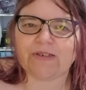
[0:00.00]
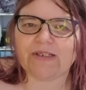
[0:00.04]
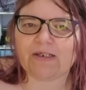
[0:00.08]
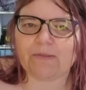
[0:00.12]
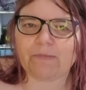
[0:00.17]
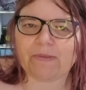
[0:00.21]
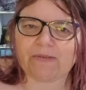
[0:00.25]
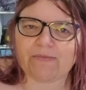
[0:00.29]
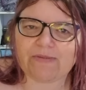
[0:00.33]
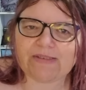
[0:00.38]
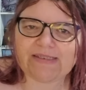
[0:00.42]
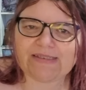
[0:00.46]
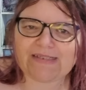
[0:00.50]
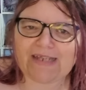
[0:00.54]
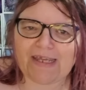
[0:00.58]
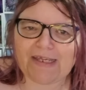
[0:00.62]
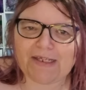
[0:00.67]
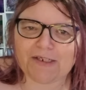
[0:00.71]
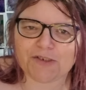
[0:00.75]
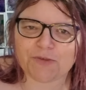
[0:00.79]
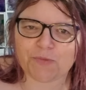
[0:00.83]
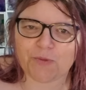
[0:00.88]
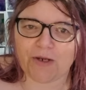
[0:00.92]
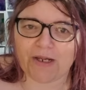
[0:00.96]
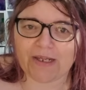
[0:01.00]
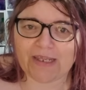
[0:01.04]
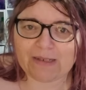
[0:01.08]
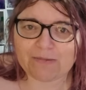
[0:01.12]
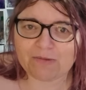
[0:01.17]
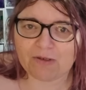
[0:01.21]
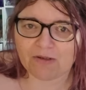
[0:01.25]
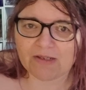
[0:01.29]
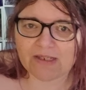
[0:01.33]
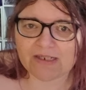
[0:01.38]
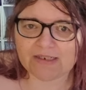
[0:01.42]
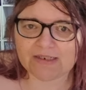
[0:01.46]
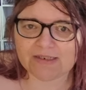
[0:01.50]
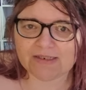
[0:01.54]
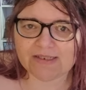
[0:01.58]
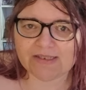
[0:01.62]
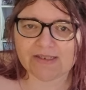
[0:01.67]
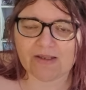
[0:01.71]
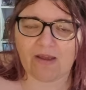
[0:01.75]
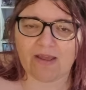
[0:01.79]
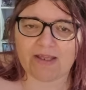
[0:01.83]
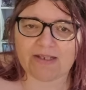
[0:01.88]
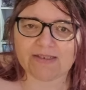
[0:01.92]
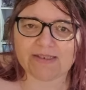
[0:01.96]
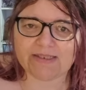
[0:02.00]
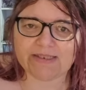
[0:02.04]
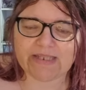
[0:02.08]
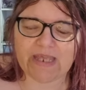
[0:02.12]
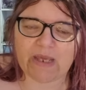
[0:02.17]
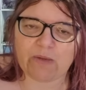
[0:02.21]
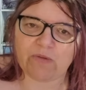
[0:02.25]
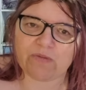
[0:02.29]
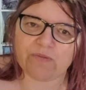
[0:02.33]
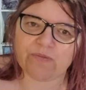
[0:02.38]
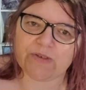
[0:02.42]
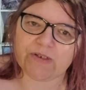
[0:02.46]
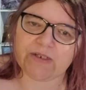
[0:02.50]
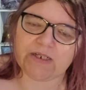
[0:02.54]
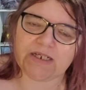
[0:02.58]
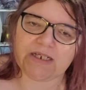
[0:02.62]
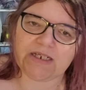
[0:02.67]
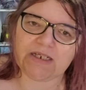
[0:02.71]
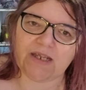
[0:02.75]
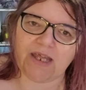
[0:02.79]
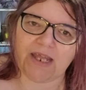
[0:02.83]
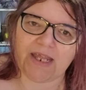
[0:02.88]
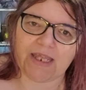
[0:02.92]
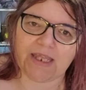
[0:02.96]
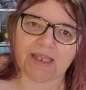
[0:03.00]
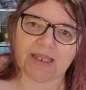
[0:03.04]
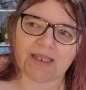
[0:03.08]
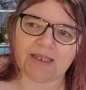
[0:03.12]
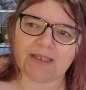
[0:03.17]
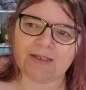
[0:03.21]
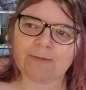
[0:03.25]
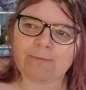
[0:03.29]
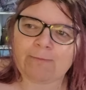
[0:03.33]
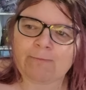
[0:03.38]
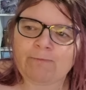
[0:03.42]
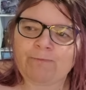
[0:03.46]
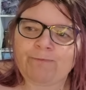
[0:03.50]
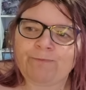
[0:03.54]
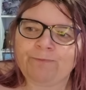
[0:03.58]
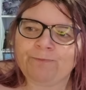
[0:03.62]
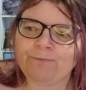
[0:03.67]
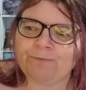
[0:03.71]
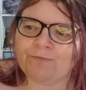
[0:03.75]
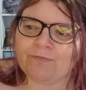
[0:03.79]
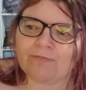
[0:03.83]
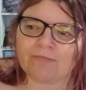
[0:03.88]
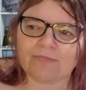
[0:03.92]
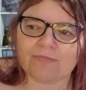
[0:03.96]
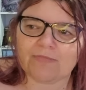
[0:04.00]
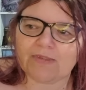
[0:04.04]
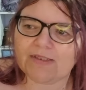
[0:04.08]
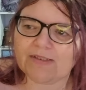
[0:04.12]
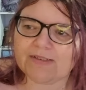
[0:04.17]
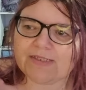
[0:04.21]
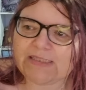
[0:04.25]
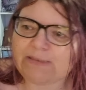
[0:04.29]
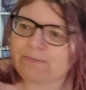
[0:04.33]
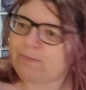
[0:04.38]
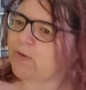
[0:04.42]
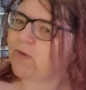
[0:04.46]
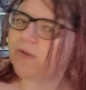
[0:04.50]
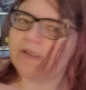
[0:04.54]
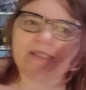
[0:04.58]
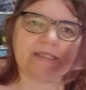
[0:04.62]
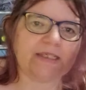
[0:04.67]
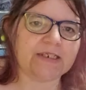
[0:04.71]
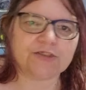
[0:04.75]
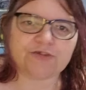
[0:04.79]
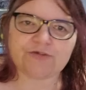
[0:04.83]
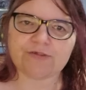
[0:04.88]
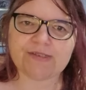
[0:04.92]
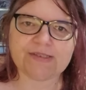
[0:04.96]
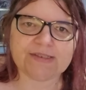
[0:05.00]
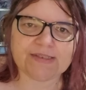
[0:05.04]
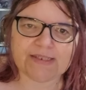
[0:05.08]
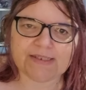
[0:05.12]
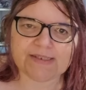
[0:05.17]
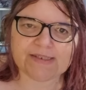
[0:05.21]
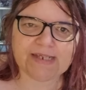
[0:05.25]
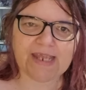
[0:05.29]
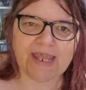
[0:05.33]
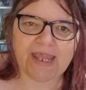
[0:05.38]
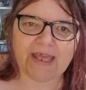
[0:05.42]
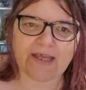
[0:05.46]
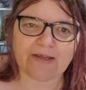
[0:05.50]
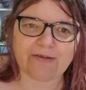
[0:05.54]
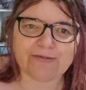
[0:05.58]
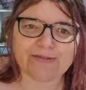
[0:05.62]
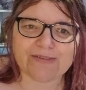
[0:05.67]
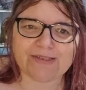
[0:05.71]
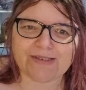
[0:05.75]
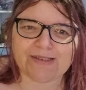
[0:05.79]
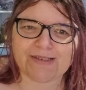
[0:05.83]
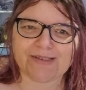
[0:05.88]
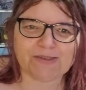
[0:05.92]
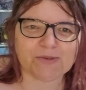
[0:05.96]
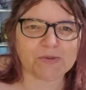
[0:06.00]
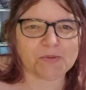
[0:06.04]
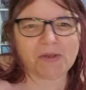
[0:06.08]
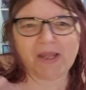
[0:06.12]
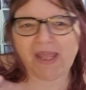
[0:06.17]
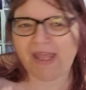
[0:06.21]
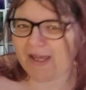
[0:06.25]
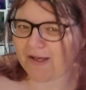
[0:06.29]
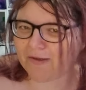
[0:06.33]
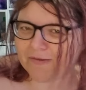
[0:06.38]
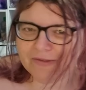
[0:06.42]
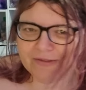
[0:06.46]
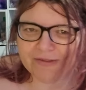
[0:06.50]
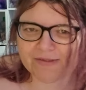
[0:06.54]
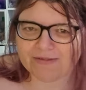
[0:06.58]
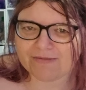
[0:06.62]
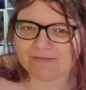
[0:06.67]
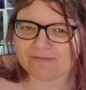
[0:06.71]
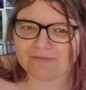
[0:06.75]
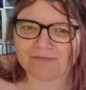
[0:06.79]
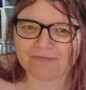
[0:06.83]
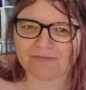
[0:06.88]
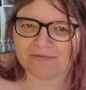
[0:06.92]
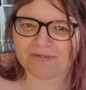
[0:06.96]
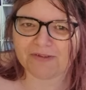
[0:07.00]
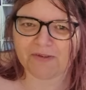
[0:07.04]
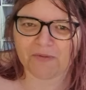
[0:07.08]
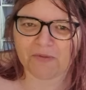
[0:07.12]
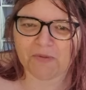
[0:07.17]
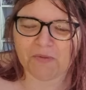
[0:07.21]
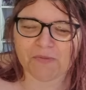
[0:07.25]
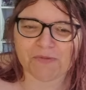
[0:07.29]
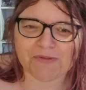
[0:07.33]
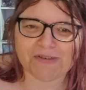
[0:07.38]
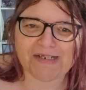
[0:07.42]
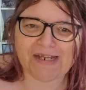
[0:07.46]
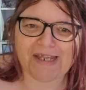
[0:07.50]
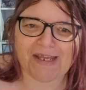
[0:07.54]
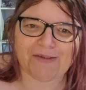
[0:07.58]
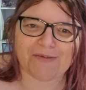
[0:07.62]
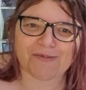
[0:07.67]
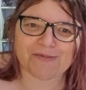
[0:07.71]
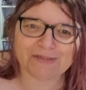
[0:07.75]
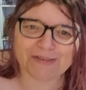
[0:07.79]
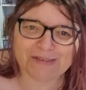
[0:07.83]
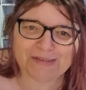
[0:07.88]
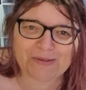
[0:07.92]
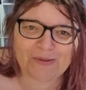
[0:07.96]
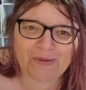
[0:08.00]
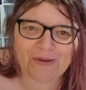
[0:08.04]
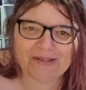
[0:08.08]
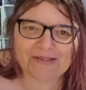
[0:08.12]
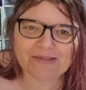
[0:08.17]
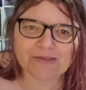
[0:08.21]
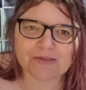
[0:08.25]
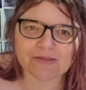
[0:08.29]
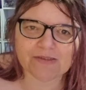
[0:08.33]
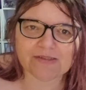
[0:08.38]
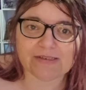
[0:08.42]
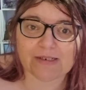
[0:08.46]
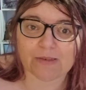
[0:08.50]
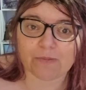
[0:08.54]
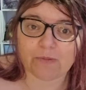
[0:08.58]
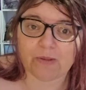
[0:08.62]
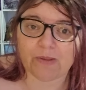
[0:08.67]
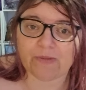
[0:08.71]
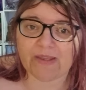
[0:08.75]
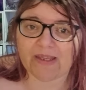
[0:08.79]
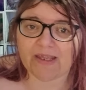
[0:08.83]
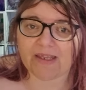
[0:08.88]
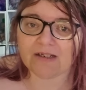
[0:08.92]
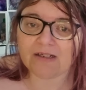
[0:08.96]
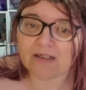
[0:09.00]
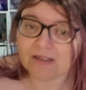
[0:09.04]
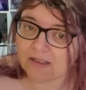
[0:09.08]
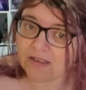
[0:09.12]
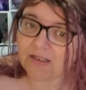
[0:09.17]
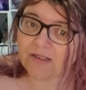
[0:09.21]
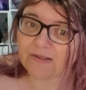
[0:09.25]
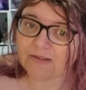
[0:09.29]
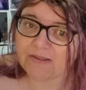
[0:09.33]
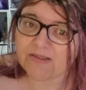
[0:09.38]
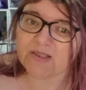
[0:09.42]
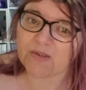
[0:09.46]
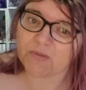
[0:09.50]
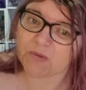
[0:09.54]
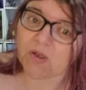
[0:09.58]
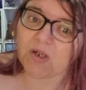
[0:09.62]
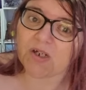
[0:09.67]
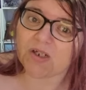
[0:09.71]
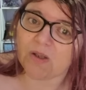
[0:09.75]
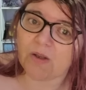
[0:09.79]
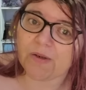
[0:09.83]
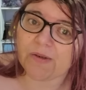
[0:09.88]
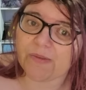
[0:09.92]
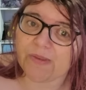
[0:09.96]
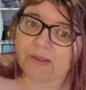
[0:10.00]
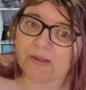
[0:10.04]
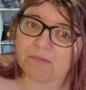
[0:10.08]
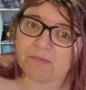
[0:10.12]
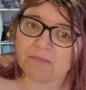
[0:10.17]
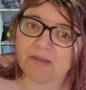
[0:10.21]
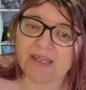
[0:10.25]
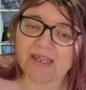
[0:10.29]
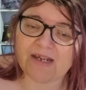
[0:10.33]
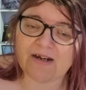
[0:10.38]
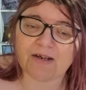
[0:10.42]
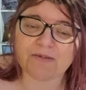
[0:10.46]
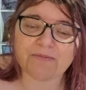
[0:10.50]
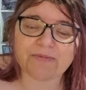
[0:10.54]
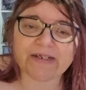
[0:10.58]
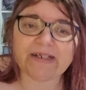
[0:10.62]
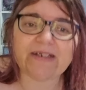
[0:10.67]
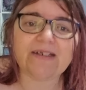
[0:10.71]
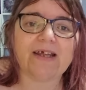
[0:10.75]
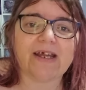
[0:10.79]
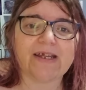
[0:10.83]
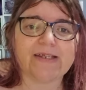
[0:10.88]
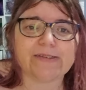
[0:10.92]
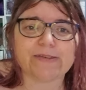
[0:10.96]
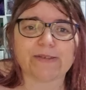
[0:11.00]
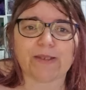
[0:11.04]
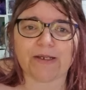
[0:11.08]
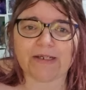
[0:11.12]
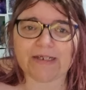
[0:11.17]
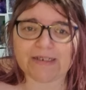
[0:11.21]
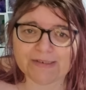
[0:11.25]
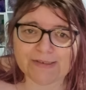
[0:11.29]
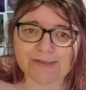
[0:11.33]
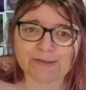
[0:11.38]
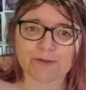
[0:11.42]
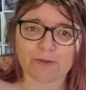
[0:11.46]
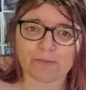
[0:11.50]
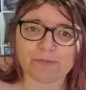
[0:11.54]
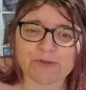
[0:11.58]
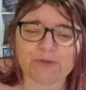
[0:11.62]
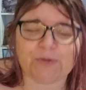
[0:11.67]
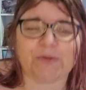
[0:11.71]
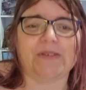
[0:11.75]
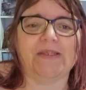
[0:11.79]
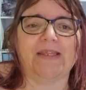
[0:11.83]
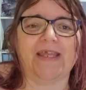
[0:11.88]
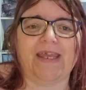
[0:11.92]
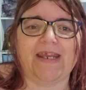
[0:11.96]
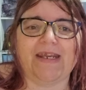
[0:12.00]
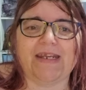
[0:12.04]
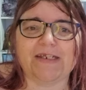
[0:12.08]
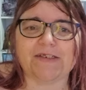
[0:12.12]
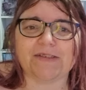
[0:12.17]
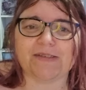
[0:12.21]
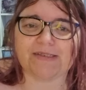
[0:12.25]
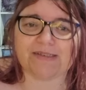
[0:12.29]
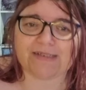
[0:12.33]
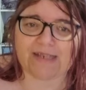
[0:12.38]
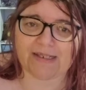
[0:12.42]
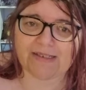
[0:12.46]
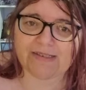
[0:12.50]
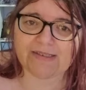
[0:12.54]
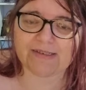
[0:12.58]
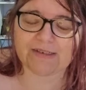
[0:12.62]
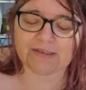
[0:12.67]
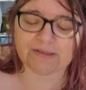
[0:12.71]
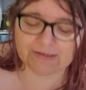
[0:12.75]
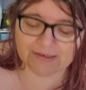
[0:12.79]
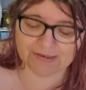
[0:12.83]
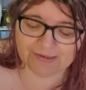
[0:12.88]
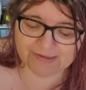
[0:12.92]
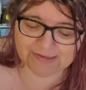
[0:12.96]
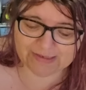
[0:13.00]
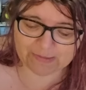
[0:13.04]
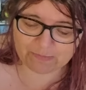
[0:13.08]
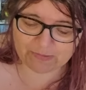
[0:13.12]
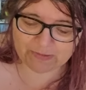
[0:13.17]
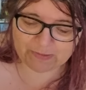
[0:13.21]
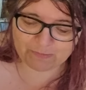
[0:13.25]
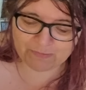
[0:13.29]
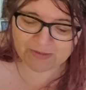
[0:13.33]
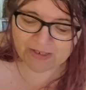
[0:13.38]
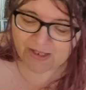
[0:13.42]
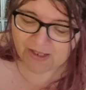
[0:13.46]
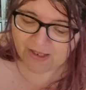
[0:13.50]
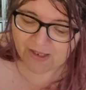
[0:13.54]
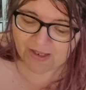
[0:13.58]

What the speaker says: a little bit of a stage where I kept on getting designs that were very like spooky entrances to houses or house, you know, haunted house designs and stuff like that. So I've got a lot of them and I realised I need to stop doing that and actually start stitching some of them.